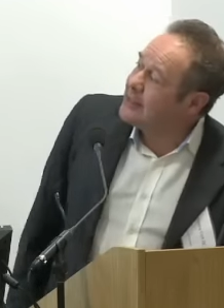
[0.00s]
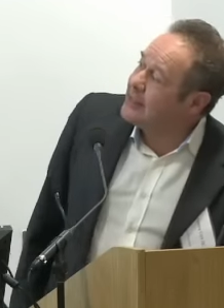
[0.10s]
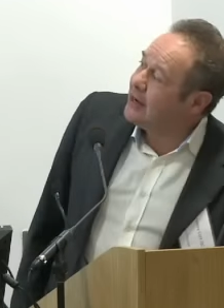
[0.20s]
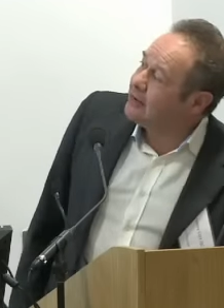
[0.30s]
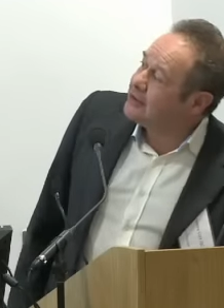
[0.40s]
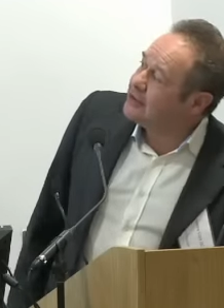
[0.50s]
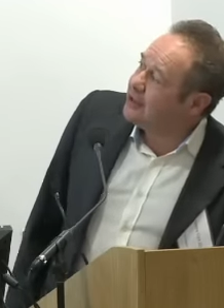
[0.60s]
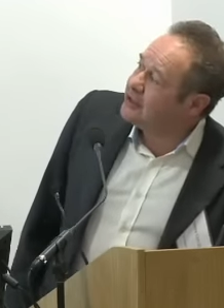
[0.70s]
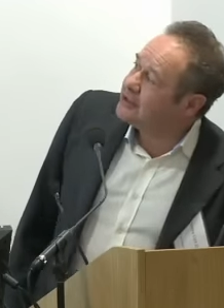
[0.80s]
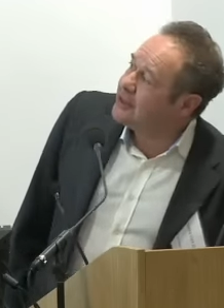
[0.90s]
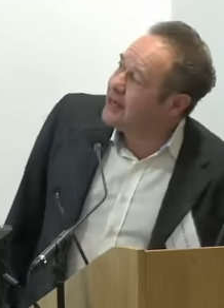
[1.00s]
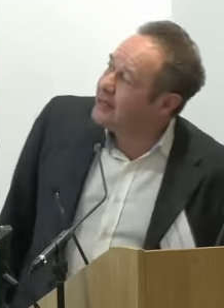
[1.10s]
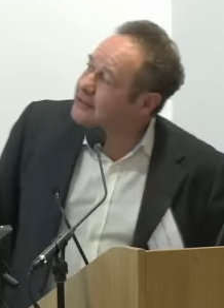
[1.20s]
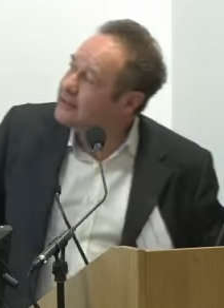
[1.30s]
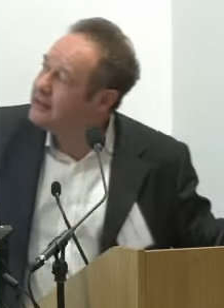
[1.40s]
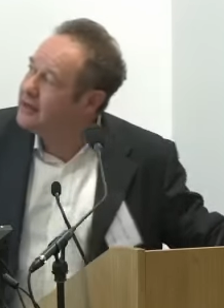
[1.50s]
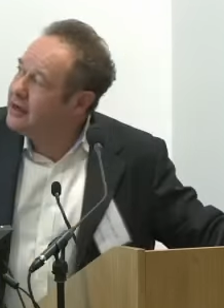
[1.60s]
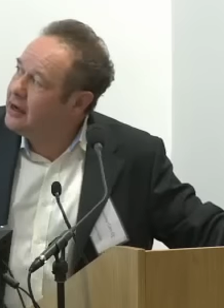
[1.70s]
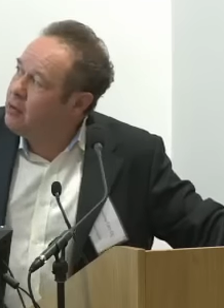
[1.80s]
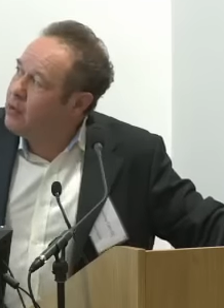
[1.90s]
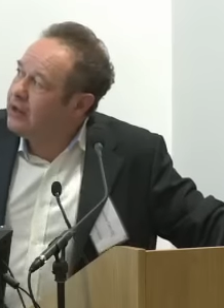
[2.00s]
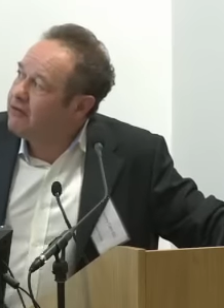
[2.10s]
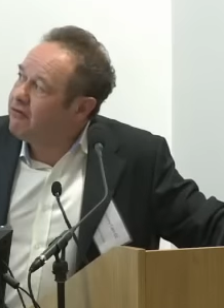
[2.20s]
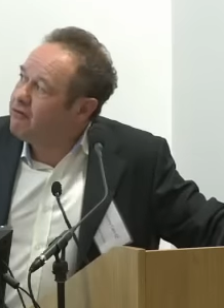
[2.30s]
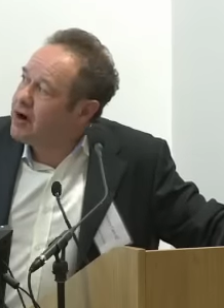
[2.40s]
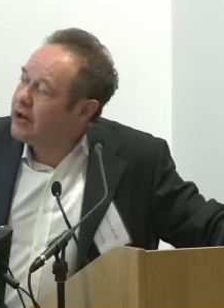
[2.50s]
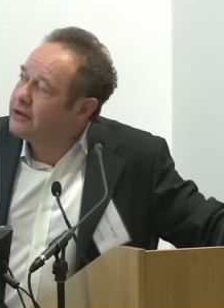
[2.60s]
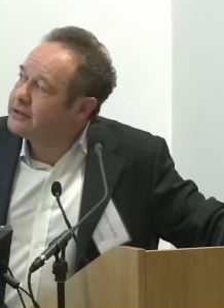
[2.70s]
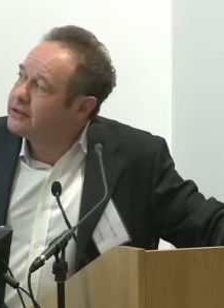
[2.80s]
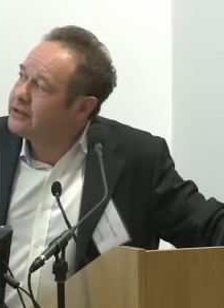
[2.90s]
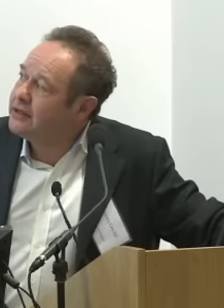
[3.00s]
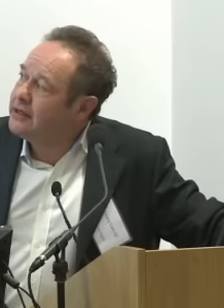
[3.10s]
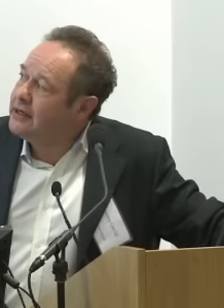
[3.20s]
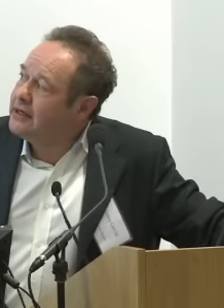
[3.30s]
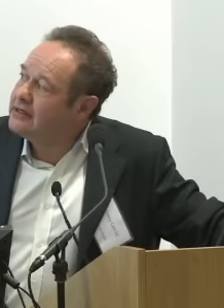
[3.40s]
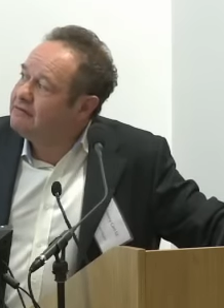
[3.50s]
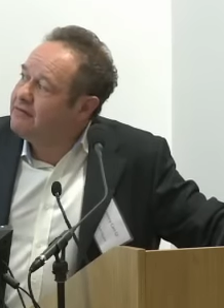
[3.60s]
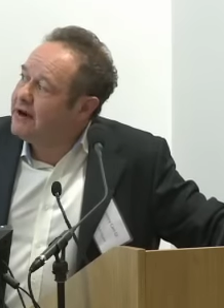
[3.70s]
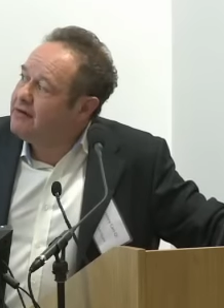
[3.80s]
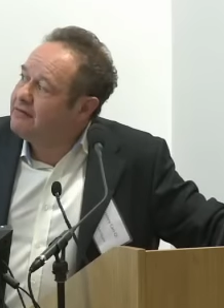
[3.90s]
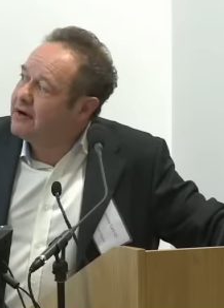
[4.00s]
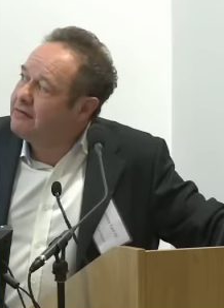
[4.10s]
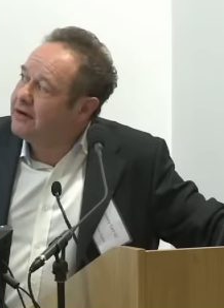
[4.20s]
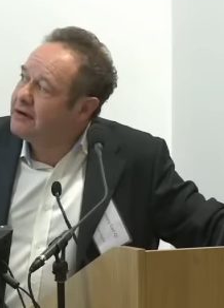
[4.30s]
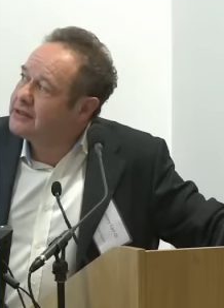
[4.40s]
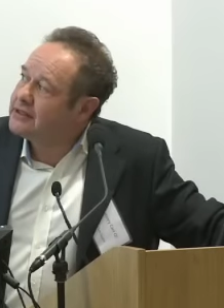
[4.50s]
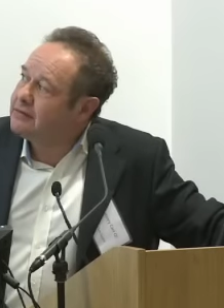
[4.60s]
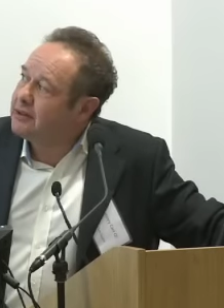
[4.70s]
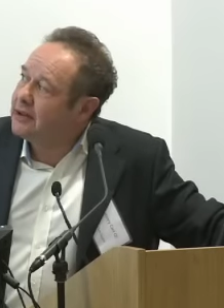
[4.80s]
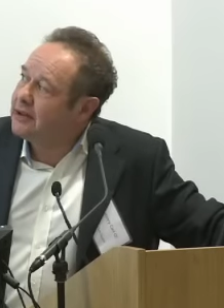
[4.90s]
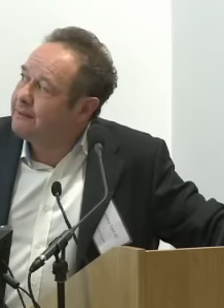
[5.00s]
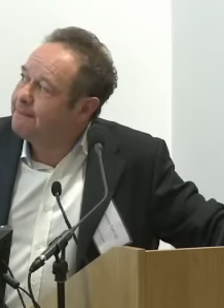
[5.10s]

Now, the judge said, well, the front is very, very, very similar.